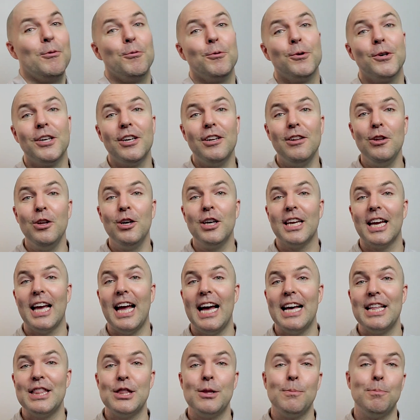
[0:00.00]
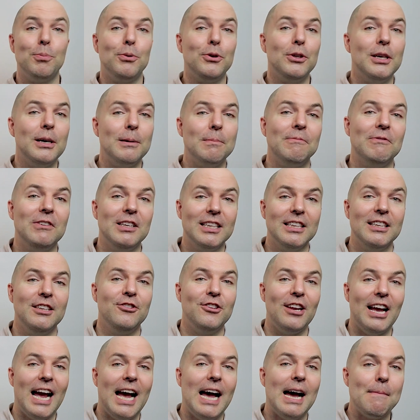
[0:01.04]
We're going to look at the Plum
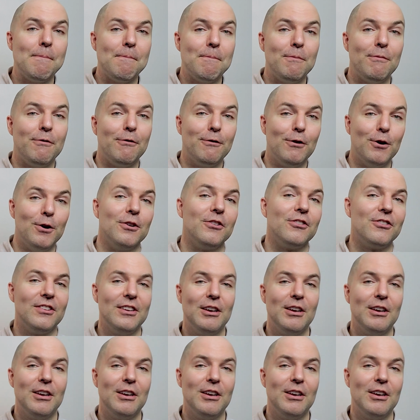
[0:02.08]
Village app first.